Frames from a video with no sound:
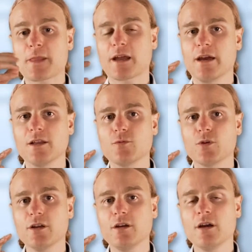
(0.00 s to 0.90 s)
a
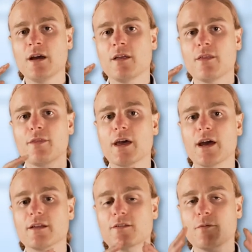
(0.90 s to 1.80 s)
gateway
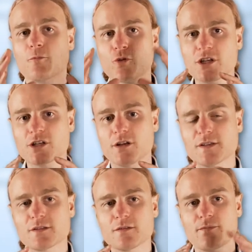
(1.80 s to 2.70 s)
that
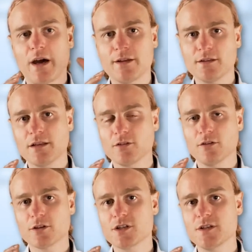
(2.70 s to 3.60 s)
bridges other
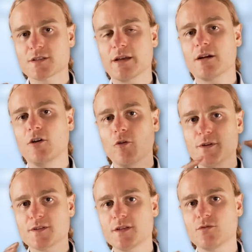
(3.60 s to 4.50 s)
technologies like
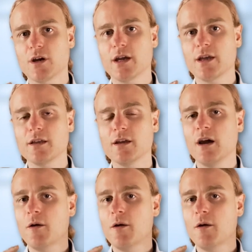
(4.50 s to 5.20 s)
OPC-UA,